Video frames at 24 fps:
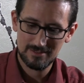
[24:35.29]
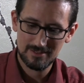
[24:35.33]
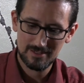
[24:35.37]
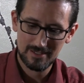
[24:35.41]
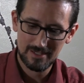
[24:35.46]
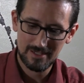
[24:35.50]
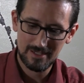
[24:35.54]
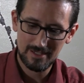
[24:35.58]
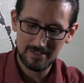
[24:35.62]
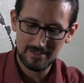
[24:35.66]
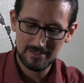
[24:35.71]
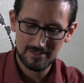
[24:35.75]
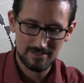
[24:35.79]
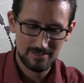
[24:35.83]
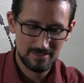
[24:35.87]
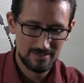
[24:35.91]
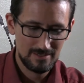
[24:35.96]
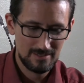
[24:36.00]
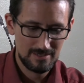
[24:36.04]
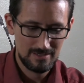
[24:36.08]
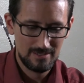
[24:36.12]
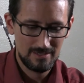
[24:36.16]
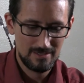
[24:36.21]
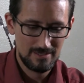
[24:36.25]
Okay?
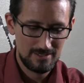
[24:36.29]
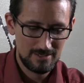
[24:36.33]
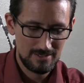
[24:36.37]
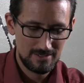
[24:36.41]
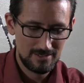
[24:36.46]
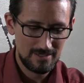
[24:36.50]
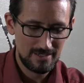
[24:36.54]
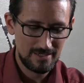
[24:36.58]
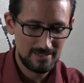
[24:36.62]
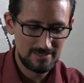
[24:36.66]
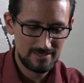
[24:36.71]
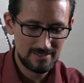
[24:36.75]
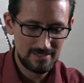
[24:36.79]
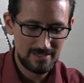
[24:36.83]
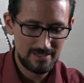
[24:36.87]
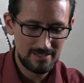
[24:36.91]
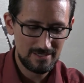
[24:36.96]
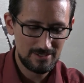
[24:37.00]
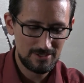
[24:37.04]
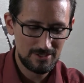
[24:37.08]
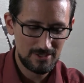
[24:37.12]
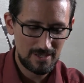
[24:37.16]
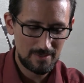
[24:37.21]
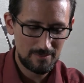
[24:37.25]
Isaiah
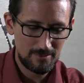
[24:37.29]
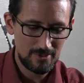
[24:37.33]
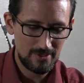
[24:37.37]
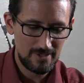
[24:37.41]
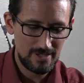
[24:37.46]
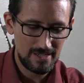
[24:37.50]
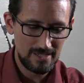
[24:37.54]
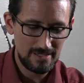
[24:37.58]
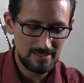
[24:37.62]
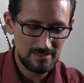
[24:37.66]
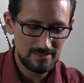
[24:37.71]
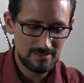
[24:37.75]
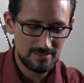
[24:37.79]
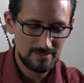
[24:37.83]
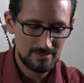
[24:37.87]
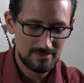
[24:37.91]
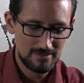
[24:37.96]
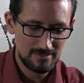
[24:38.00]
chapter 8.